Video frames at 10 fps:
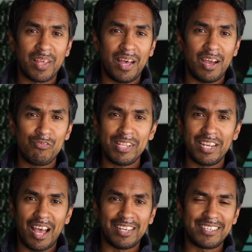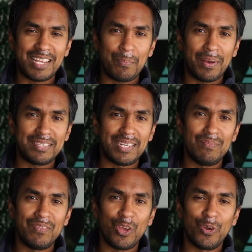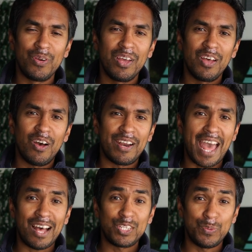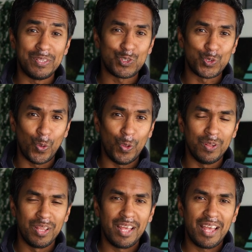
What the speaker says: a really nice step-by-step video on how to install